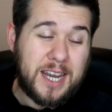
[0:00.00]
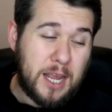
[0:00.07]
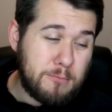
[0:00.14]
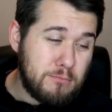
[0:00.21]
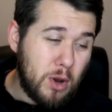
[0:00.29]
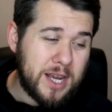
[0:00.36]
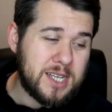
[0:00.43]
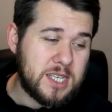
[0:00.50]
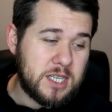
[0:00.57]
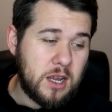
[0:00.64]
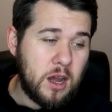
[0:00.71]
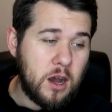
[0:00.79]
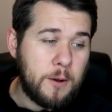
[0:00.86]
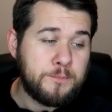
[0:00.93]
and they might
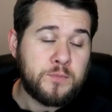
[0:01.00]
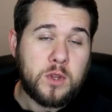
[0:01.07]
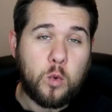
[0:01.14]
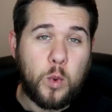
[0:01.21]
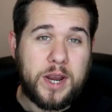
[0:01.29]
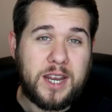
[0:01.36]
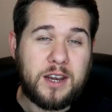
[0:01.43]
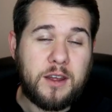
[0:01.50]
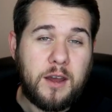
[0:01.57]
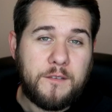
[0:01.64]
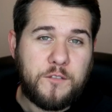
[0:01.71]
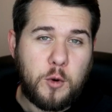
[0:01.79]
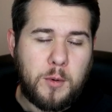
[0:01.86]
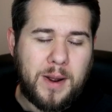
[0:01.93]
start winning
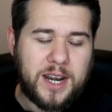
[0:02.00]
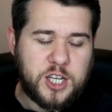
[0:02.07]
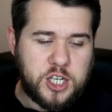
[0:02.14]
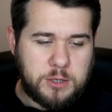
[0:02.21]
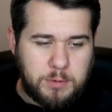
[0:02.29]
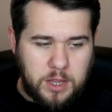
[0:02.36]
football matches.